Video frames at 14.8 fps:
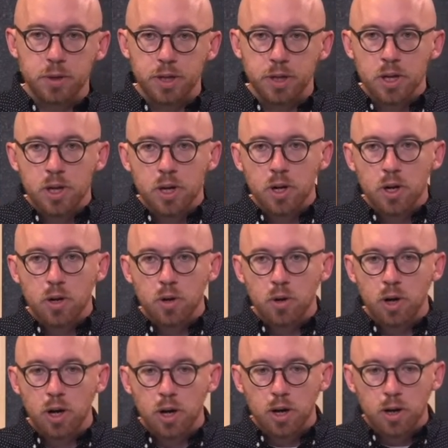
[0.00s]
be
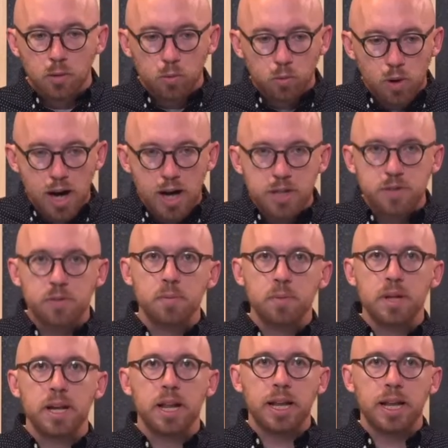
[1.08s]
rise from the dead.